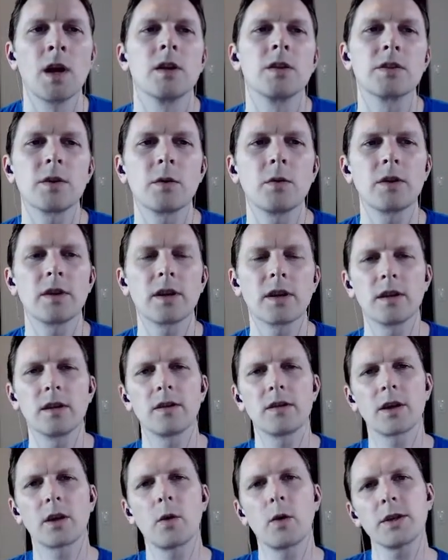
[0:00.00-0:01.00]
So
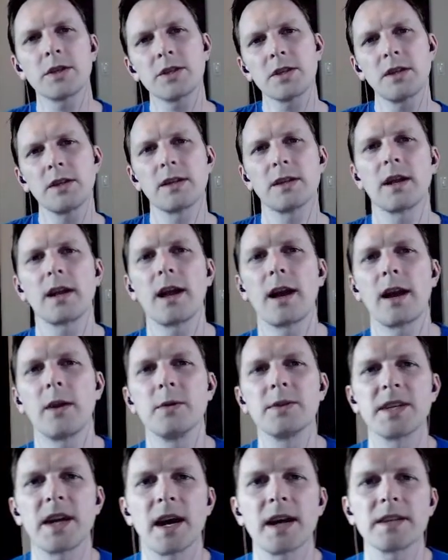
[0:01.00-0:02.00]
the question that I
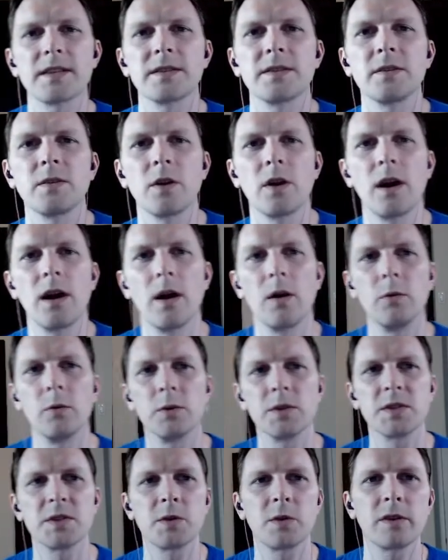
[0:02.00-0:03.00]
was asked
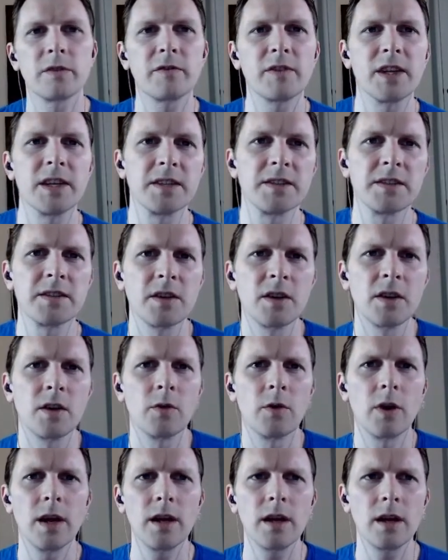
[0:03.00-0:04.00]
was sort of this,
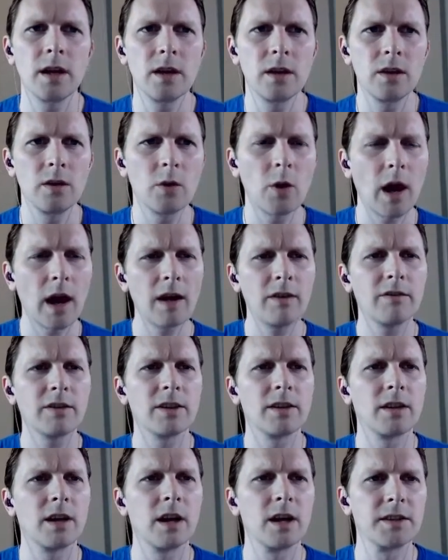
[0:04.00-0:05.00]
right? You have
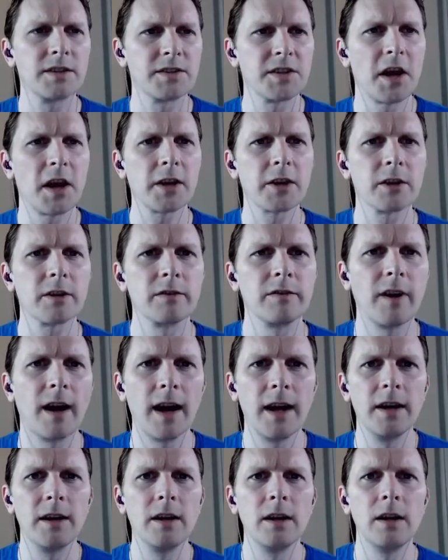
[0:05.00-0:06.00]
a Docker
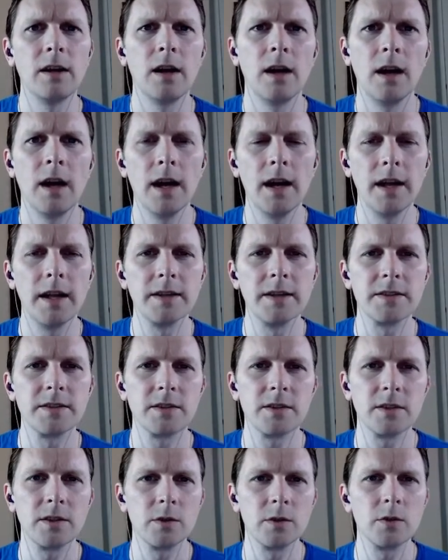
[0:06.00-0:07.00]
file and
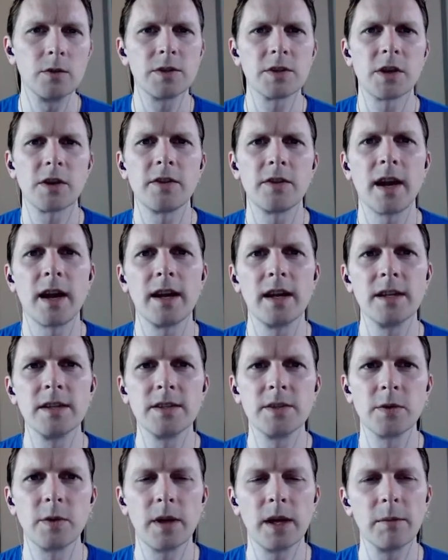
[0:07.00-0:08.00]
you turn that
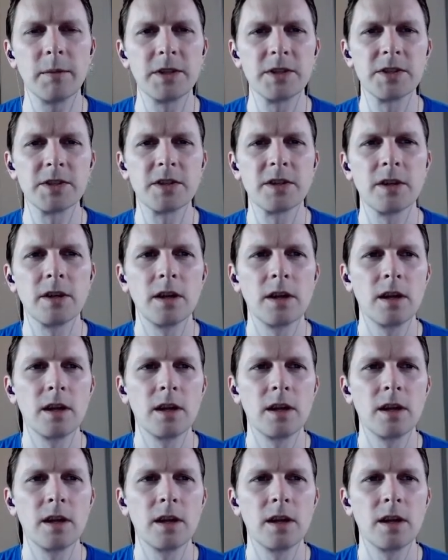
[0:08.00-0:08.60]
into an image.